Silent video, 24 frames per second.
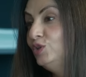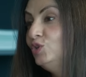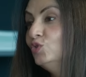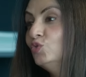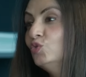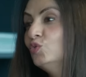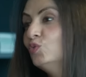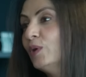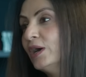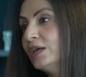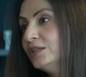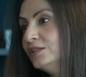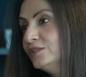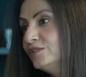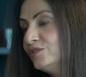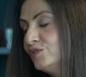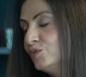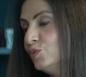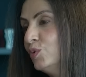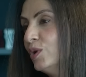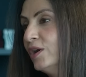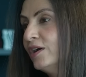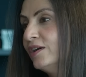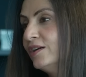new
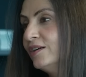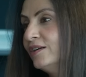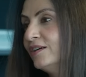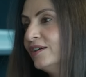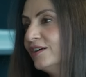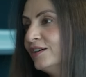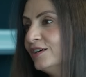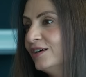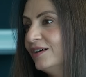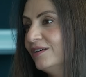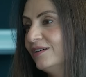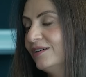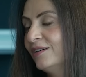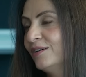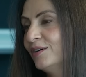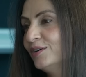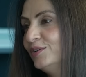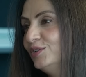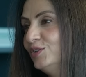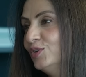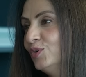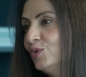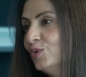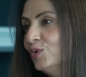ones who
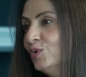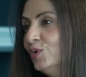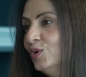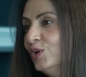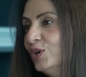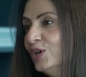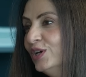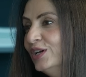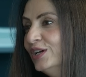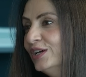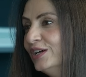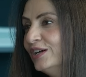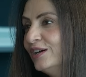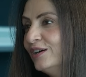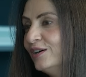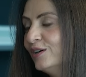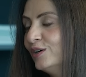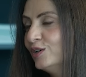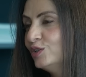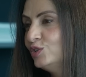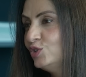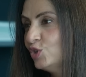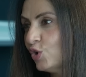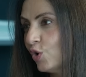are, you know,
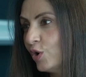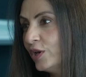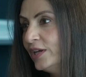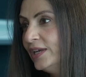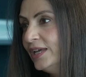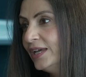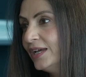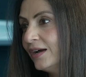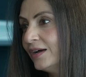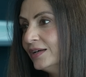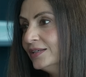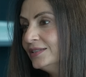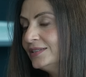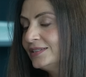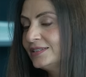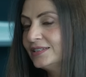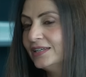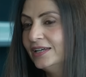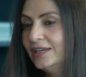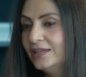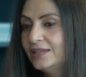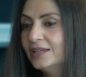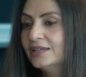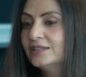joining us.
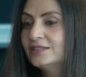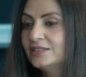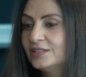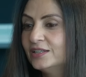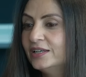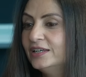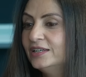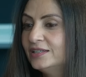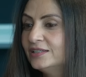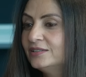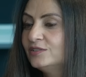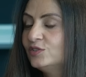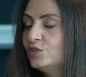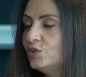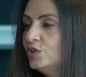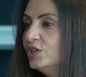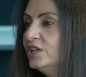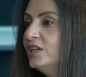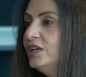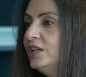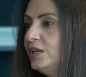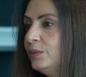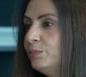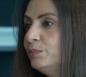It has, it has
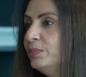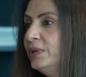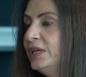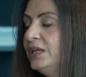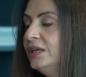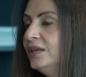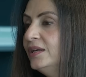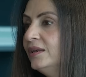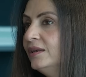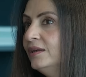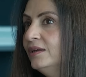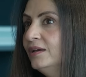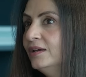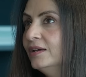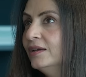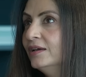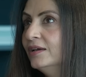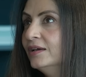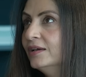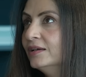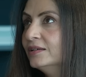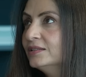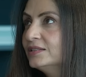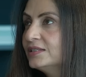really been
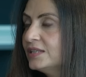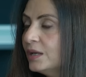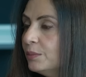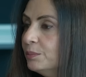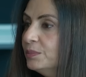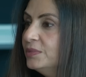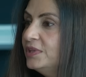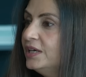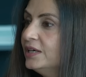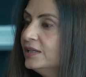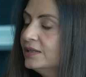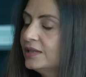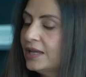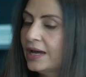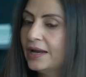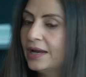something